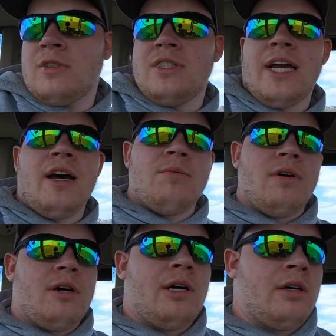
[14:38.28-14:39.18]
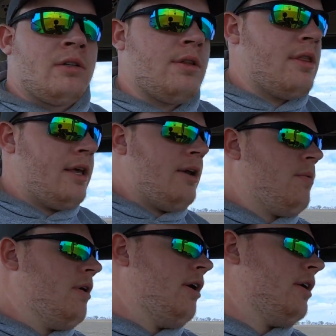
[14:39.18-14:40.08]
Down where they
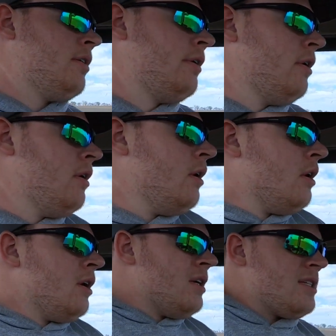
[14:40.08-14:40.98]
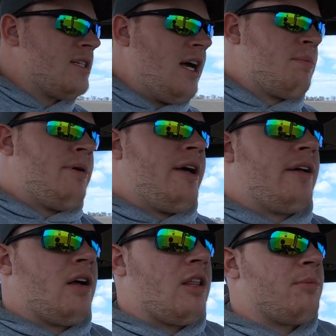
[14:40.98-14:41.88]
were
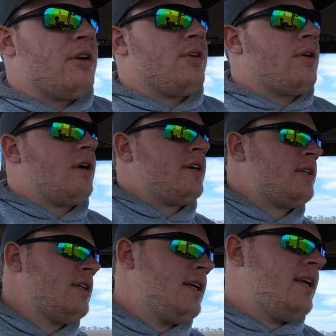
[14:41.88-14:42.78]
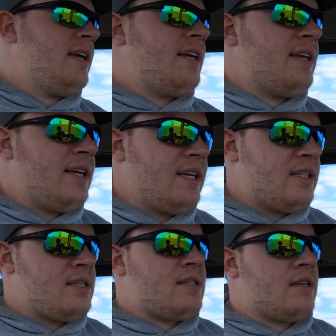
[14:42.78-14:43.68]
stockpiling all the manure, it
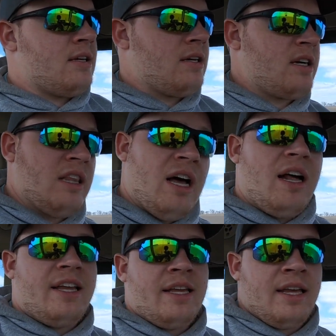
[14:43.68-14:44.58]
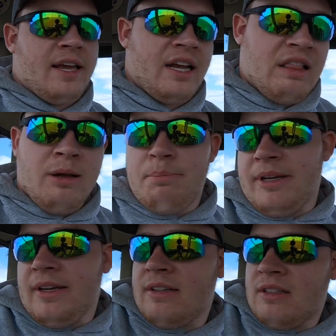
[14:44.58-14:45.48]
is cloddy and
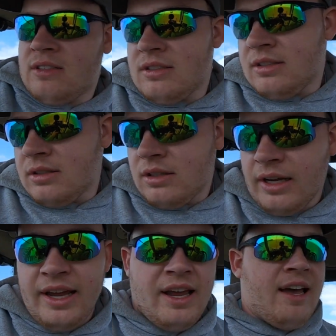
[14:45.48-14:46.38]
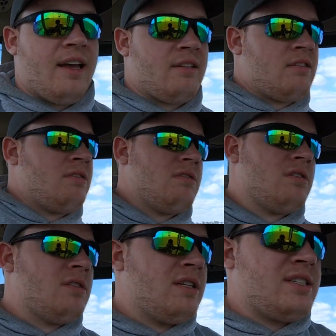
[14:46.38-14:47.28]
clumpy, and
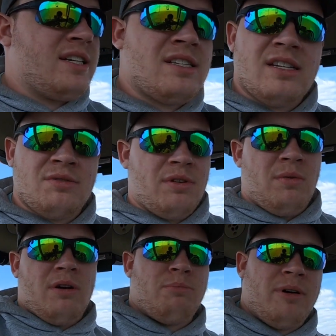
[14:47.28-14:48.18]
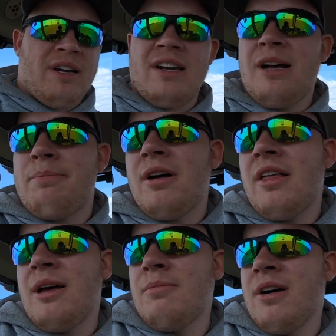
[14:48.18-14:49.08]
the disc doesn't really want to break it up
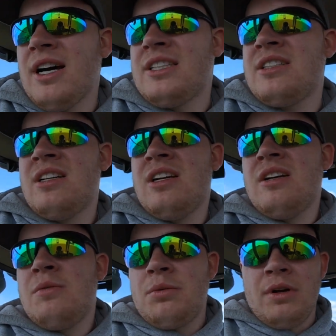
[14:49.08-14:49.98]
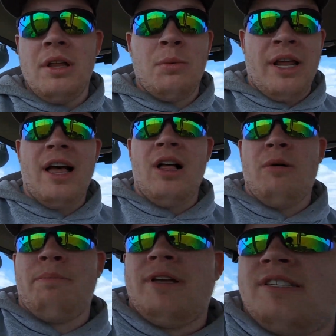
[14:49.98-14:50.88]
all that much. What really would
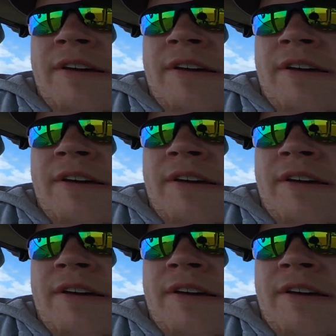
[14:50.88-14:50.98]
help is